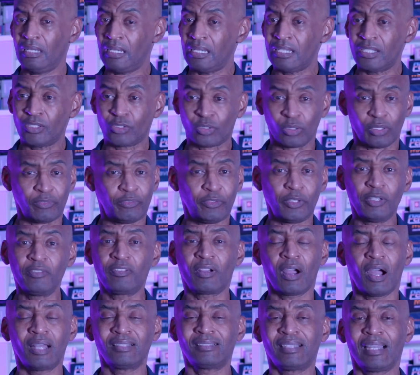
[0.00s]
So if you
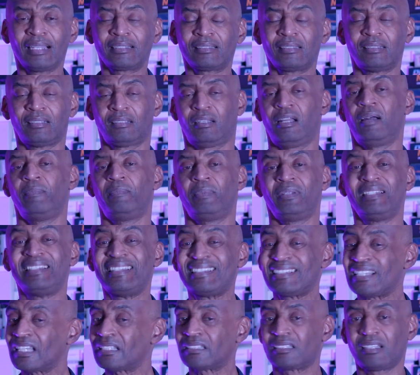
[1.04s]
contacted the company
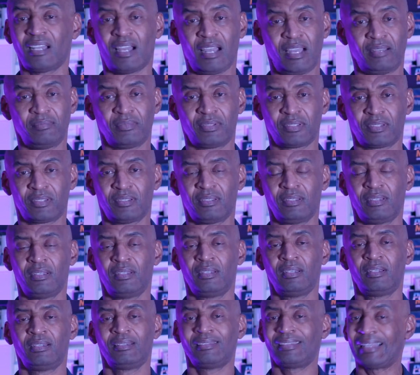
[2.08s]
6
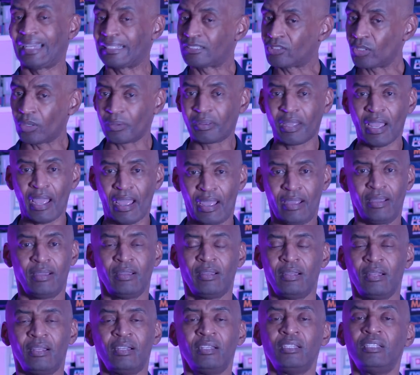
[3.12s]
times, that's okay.
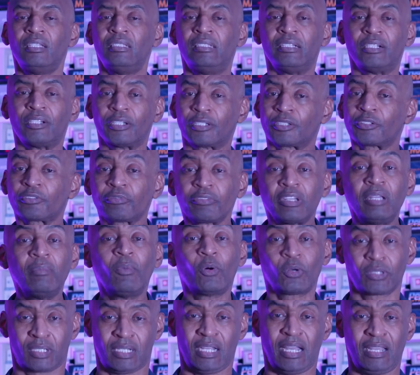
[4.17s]
There are 3
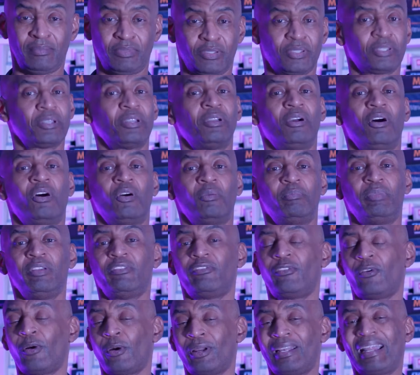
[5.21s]
more times to go
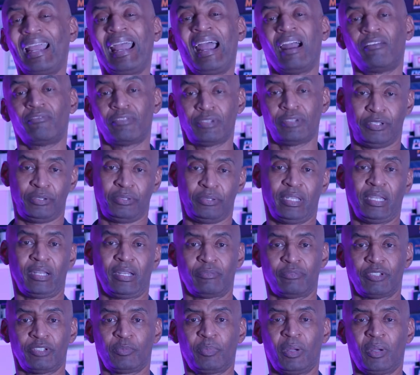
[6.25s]
before an average you'd get a
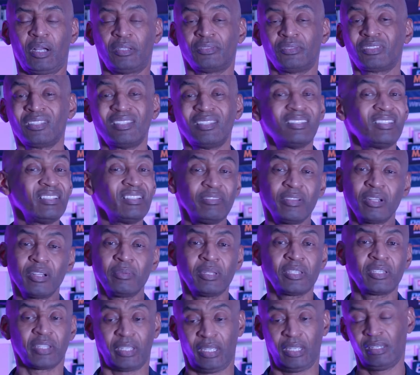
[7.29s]
response. They're very
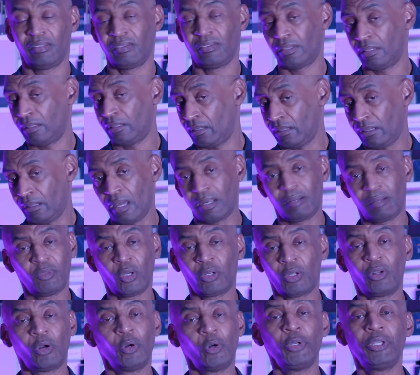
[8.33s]
busy. A lot of
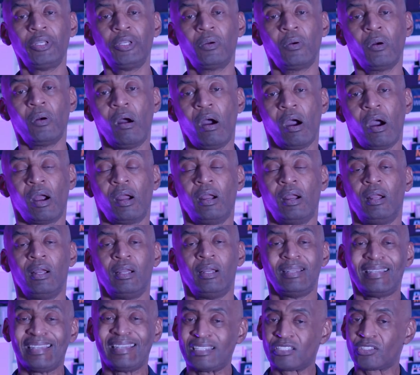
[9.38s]
them don't know who you are.
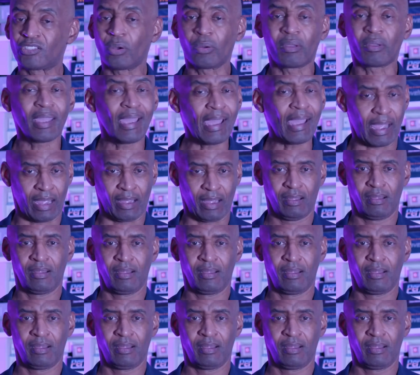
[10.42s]
It's okay.